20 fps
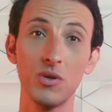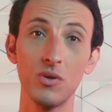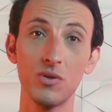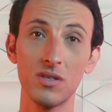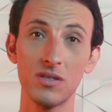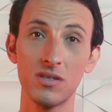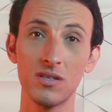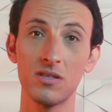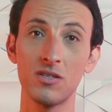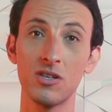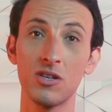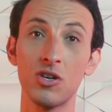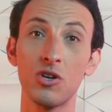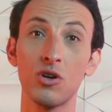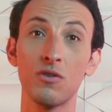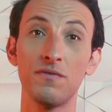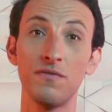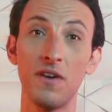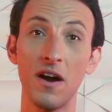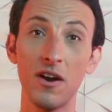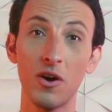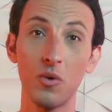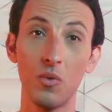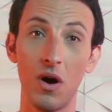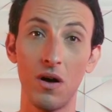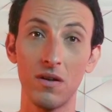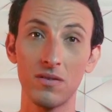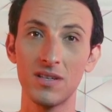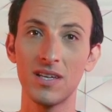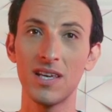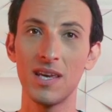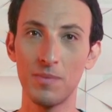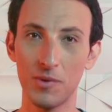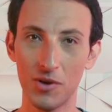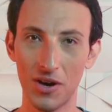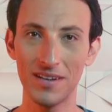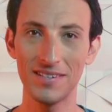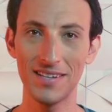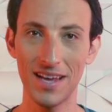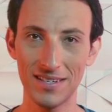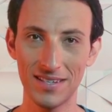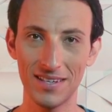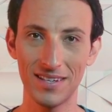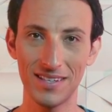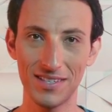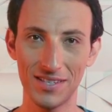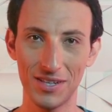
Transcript: uses a secure firewall to keep your identity